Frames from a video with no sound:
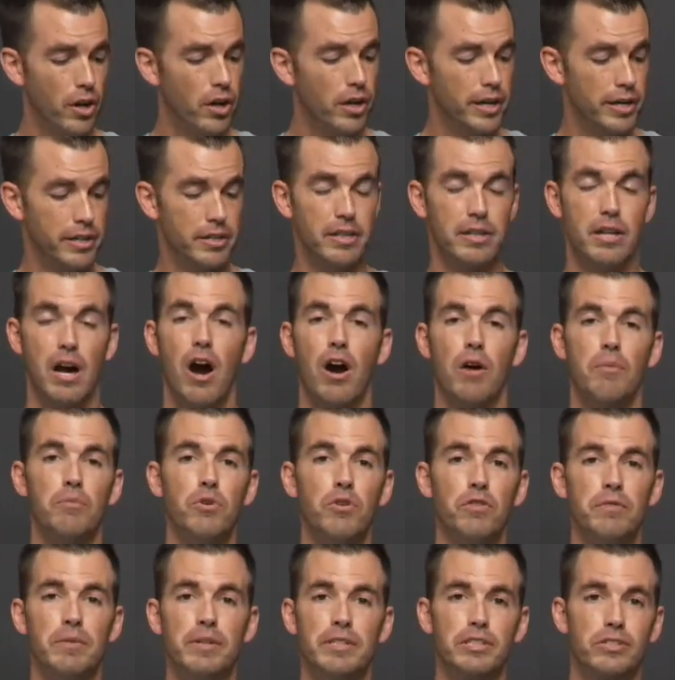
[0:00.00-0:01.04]
And our
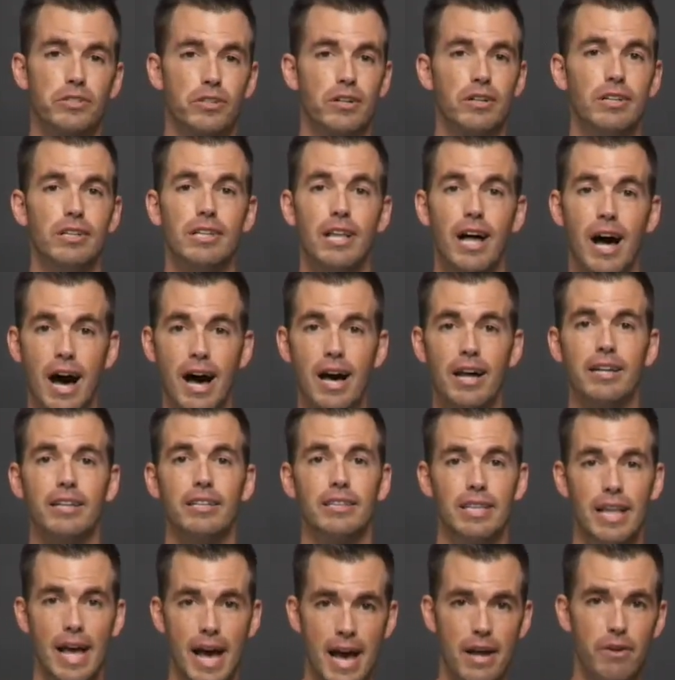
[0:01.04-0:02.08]
movements are a lot of
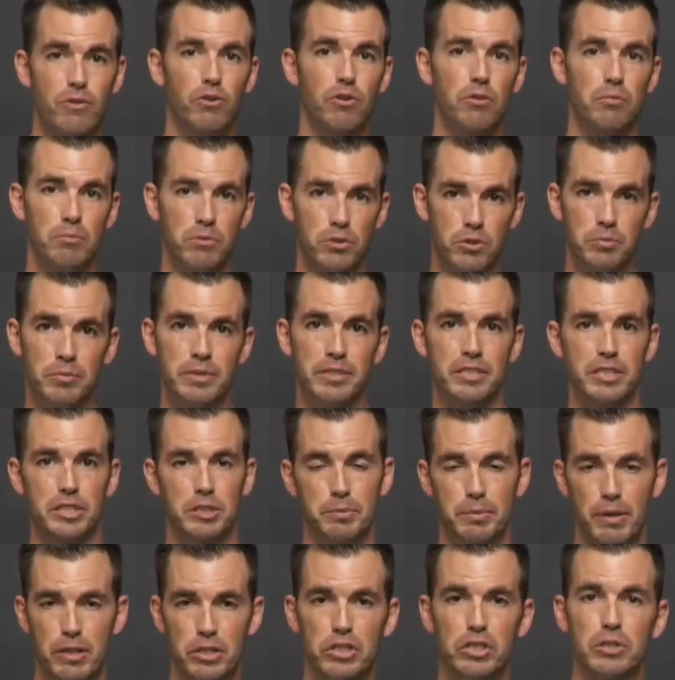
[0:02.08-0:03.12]
lateral movements,
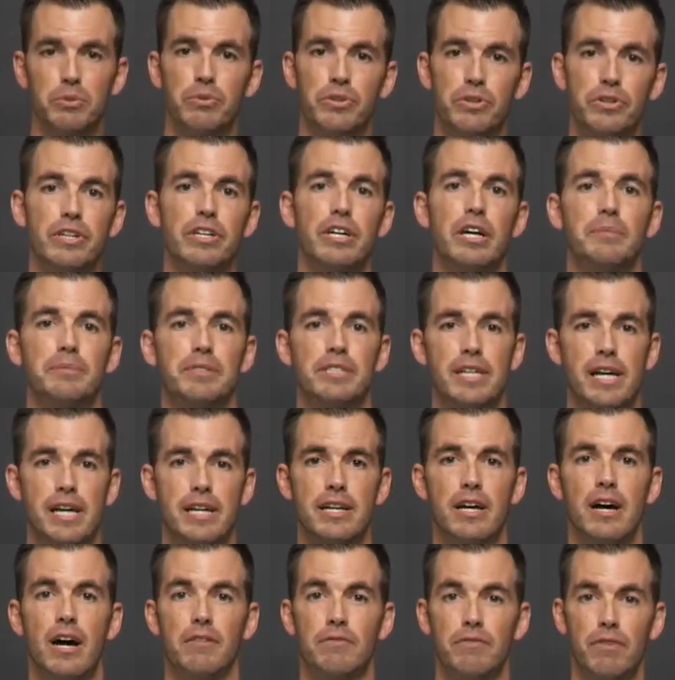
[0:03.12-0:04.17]
especially when you get up to that
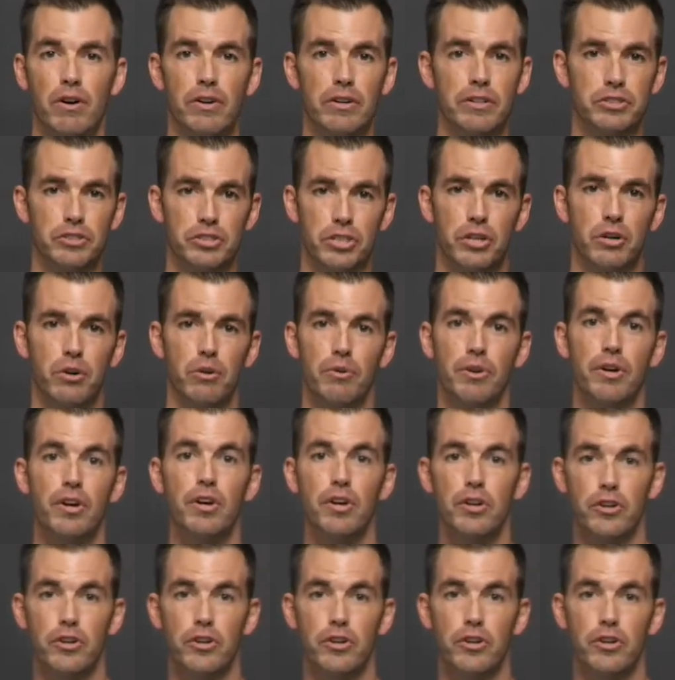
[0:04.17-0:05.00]
non-volley zone.